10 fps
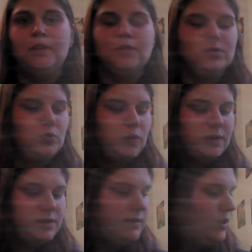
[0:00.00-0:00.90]

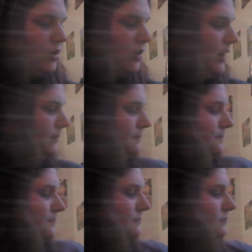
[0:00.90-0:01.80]
surahs of the Quran.
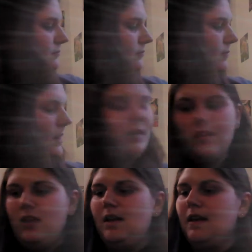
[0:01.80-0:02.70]

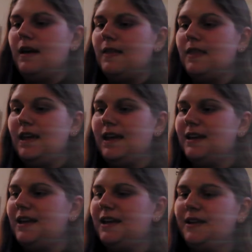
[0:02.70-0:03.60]
And then